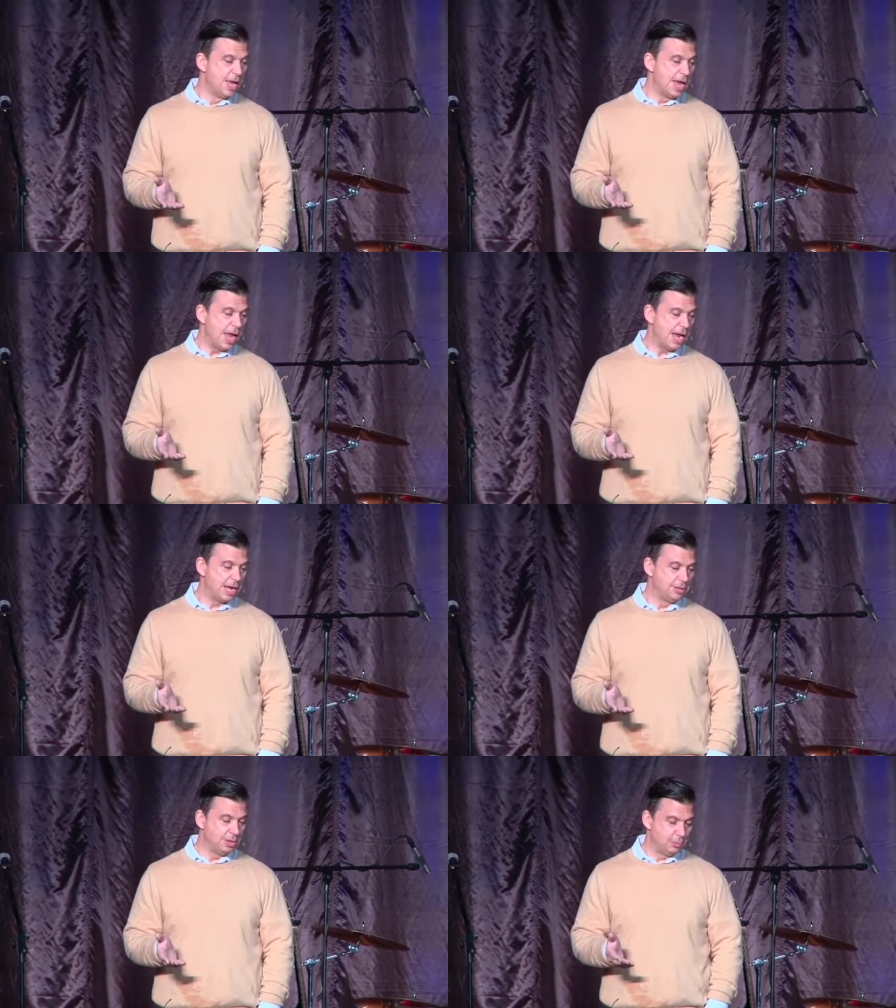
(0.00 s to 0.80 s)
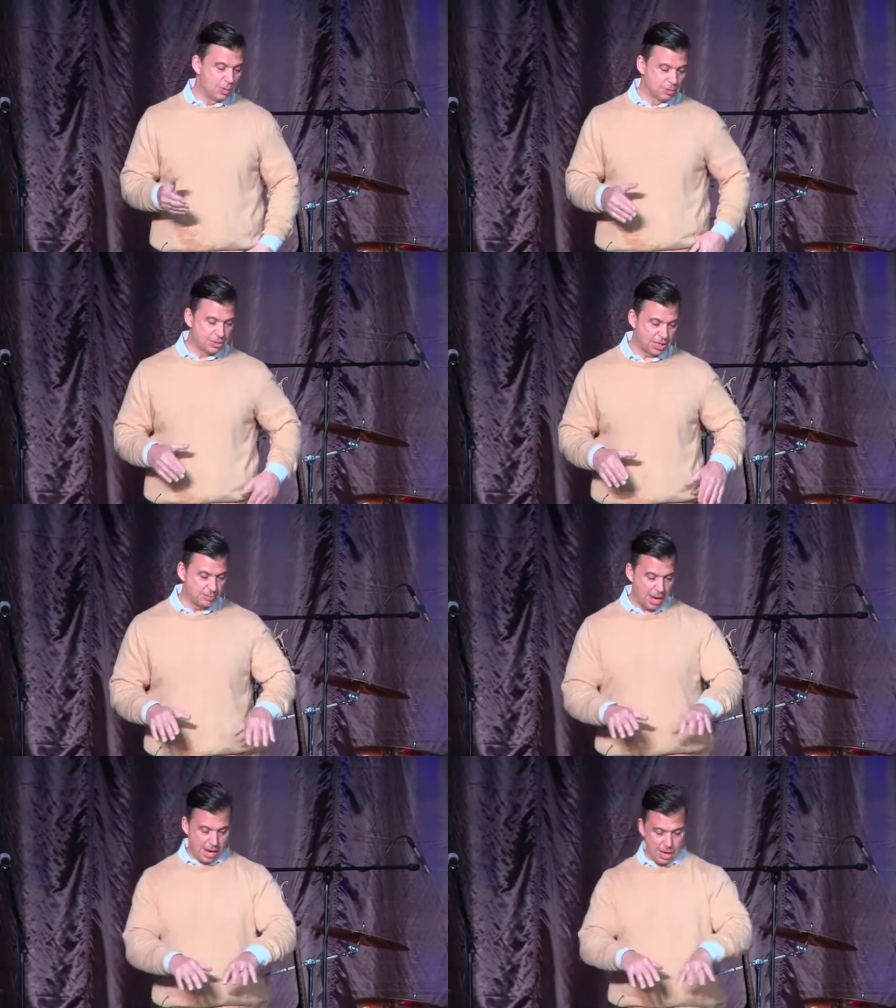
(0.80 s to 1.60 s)
and we were sitting
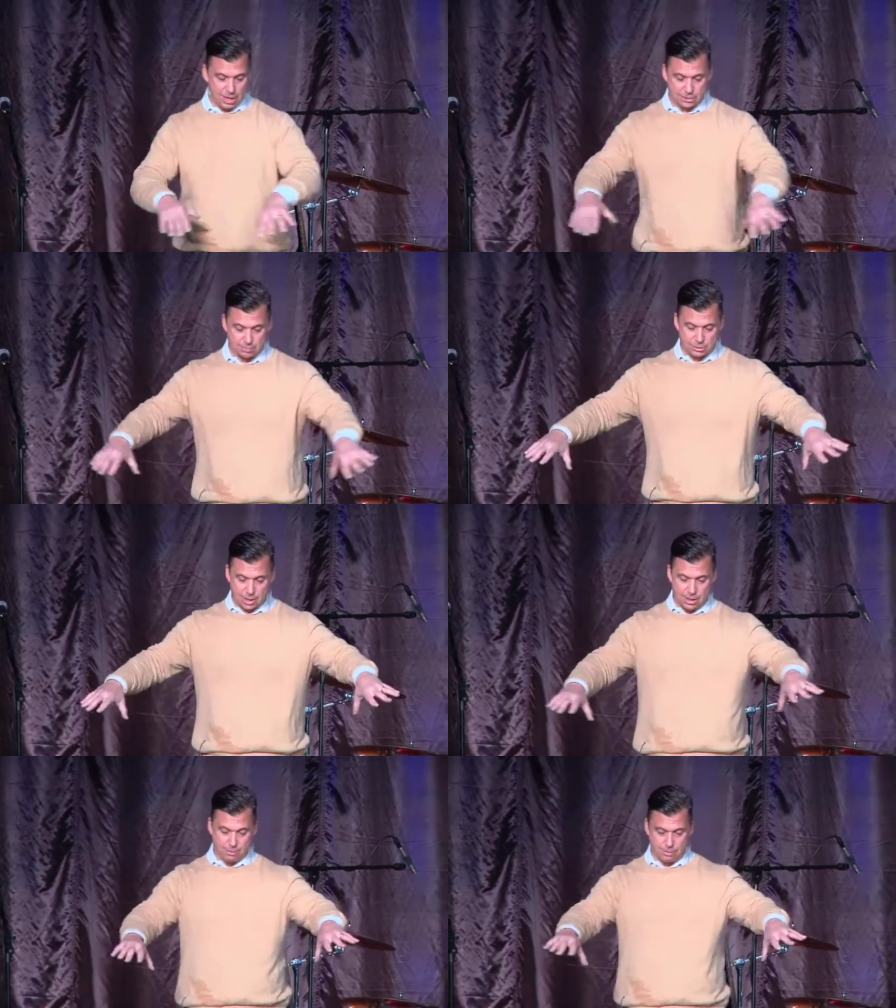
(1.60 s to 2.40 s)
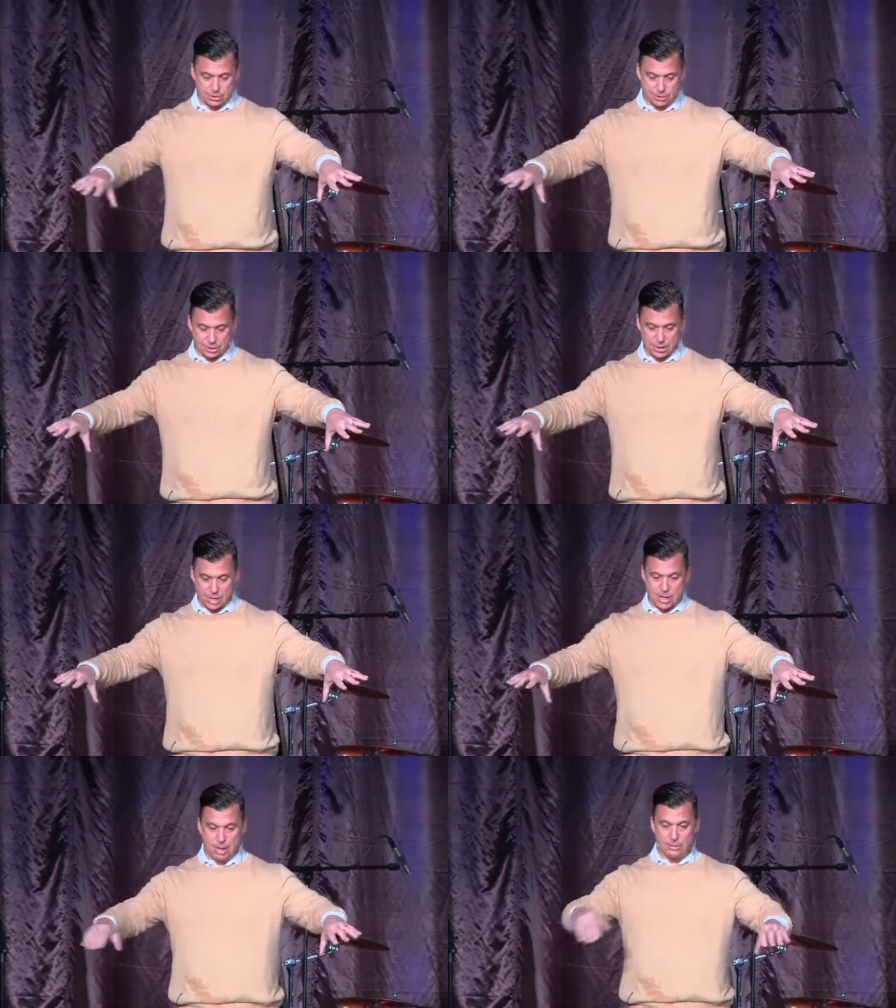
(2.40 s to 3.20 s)
behind some tables,
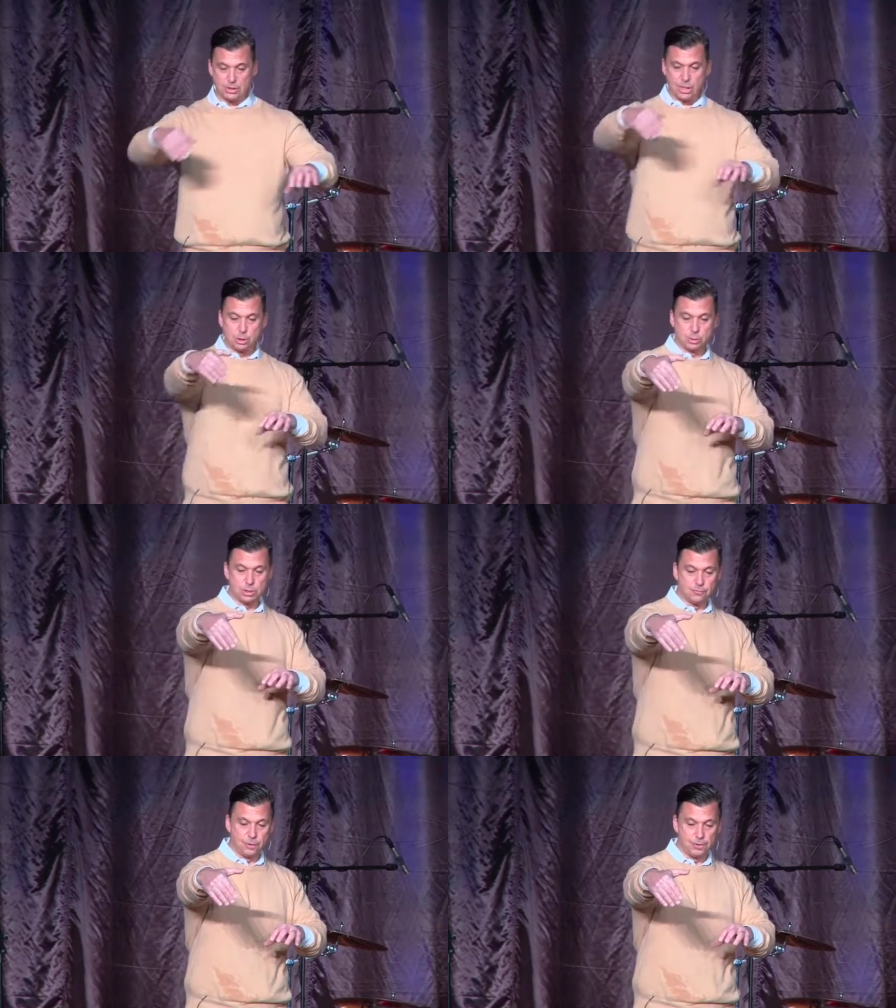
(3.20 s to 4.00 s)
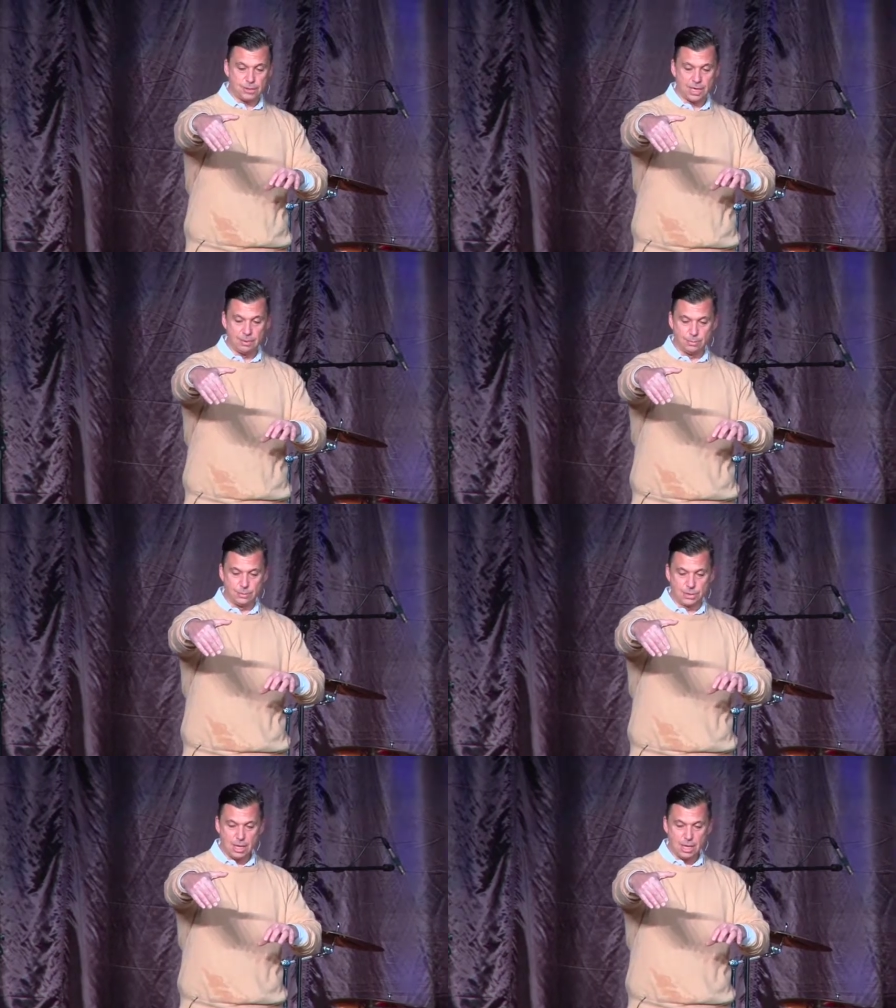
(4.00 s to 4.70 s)
and the teacher was in front of the tables.